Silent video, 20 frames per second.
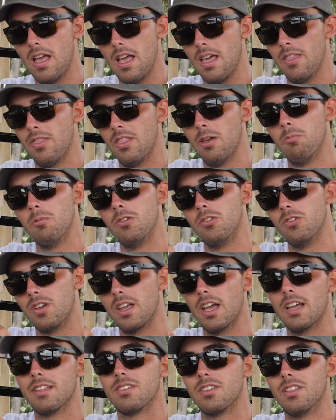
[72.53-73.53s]
and then when you
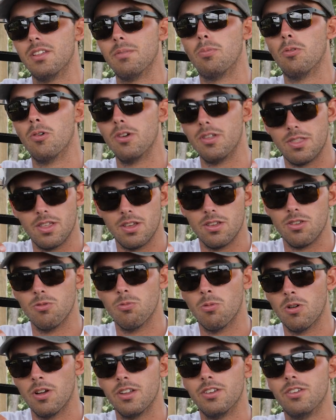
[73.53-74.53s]
get to the point that you
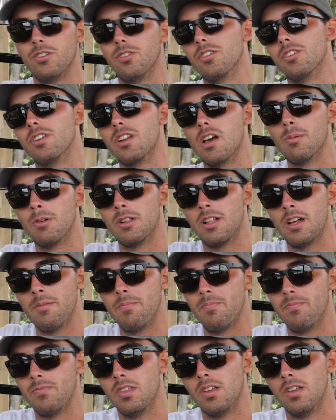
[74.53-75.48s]
want to do your double up,